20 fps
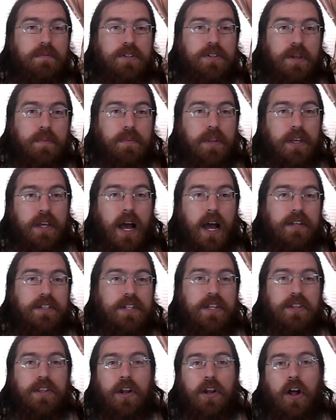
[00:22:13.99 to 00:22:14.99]
some of the
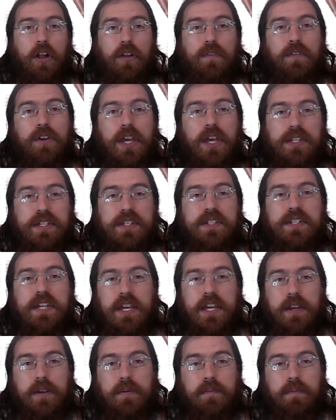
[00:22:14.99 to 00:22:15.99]
content that all of you get to
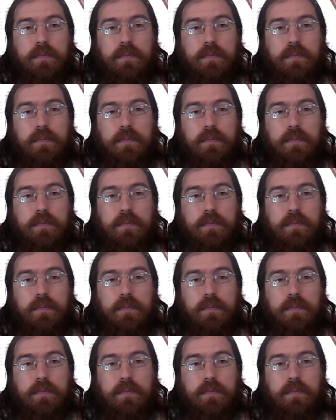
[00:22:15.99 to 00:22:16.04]
see.